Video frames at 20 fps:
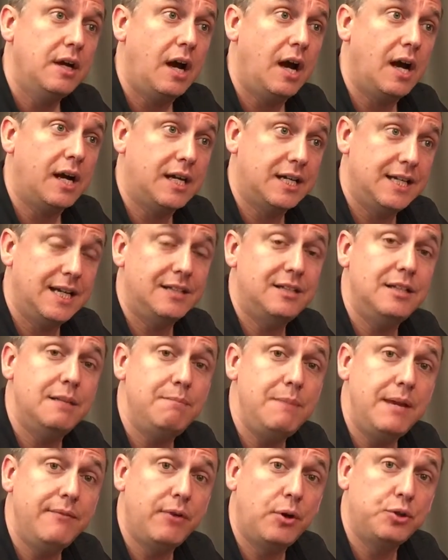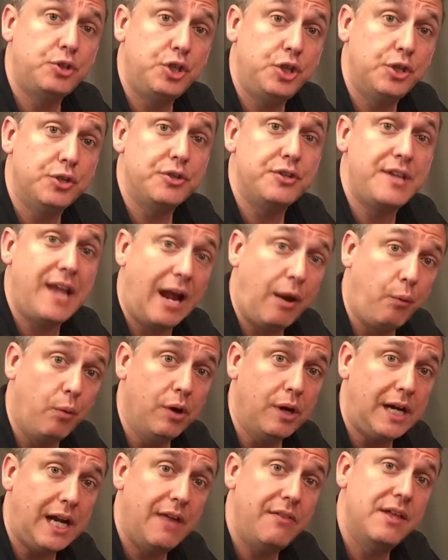the Mevo to your
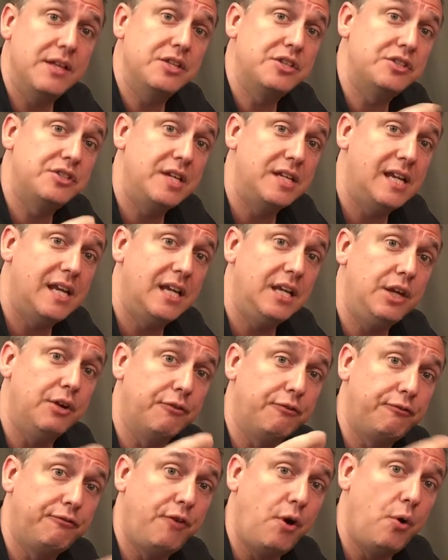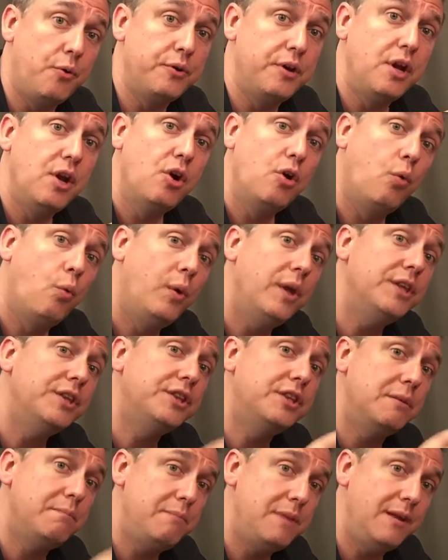network and then syncing your phone
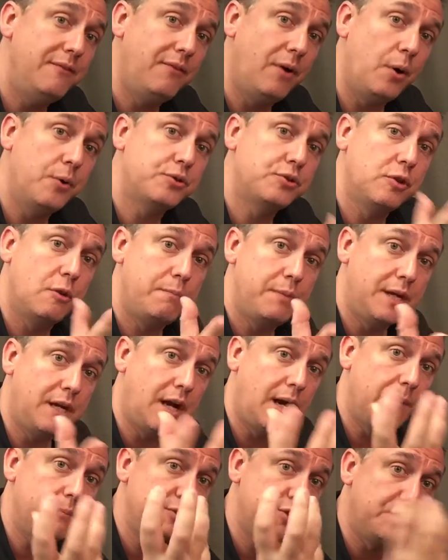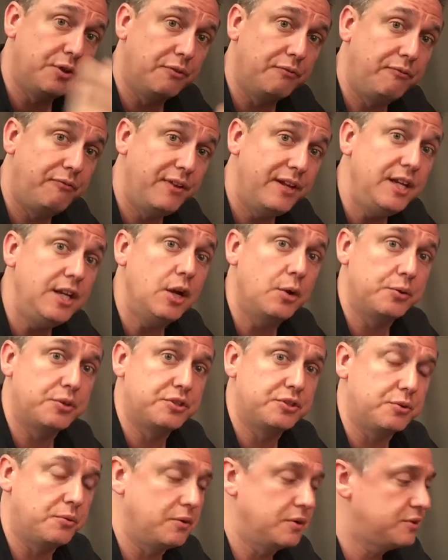with the Mevo so it becomes your video
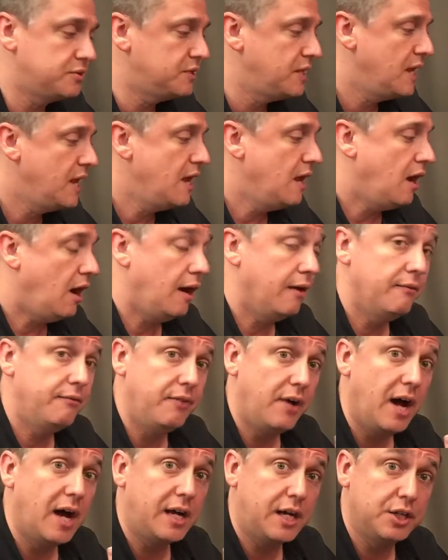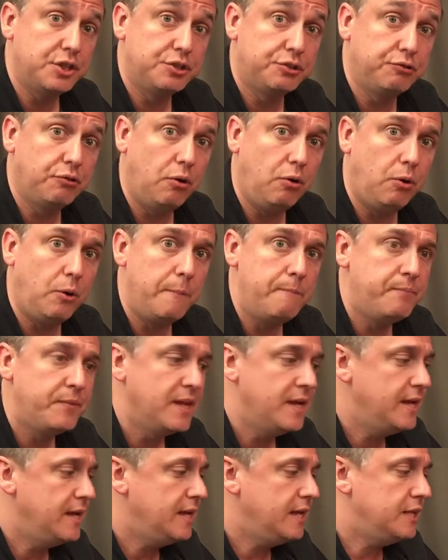source of control.
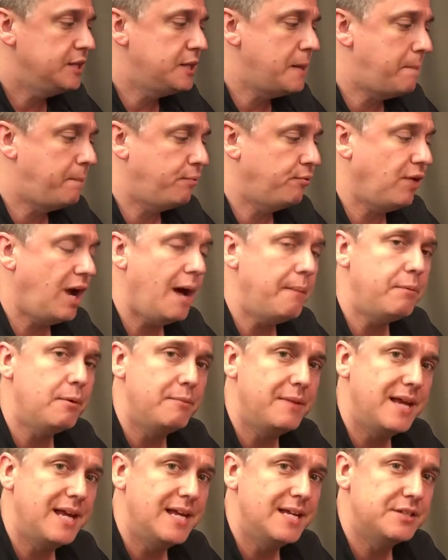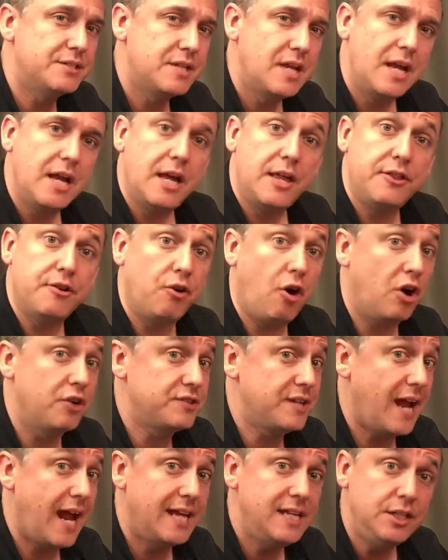The problem is there
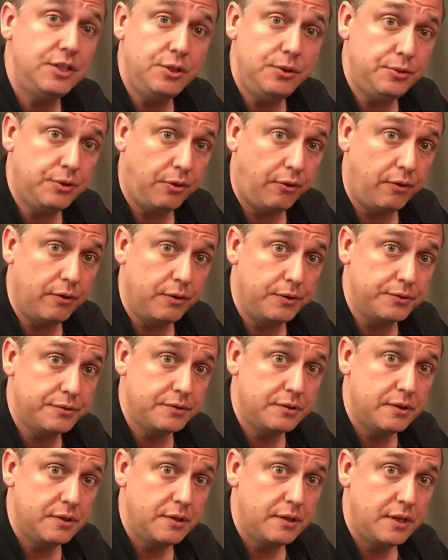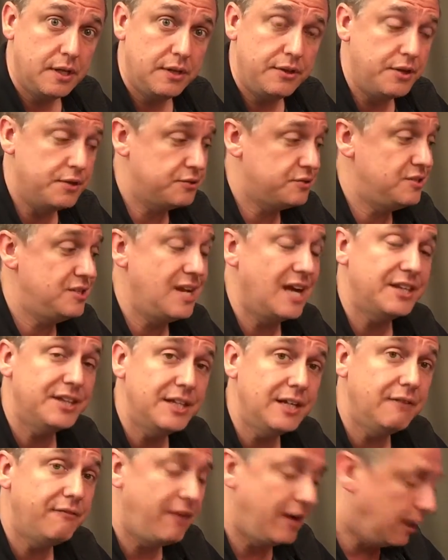aren't any tutorials. There's
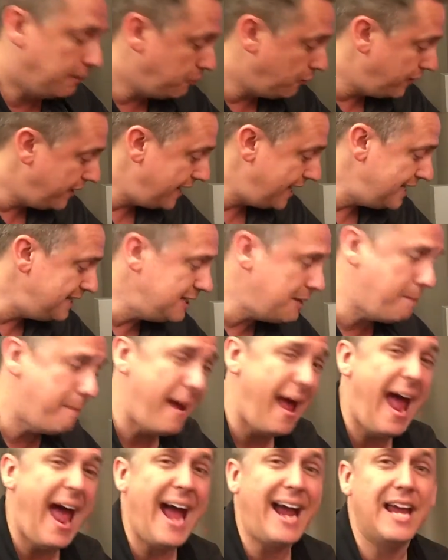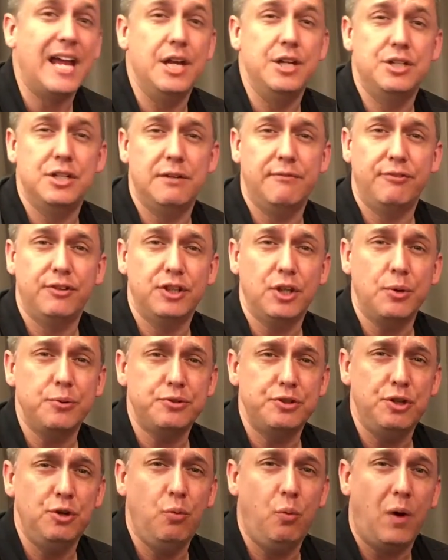nothing available in the package, and for
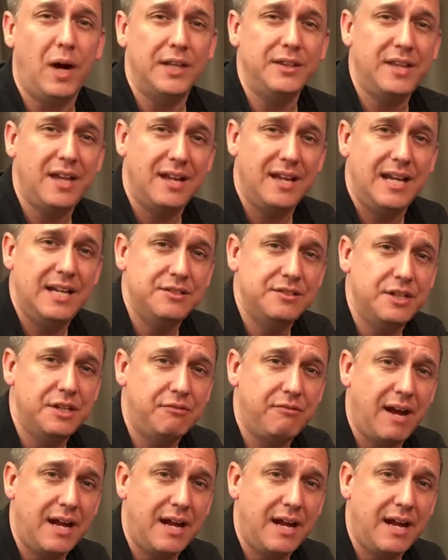those who want that instant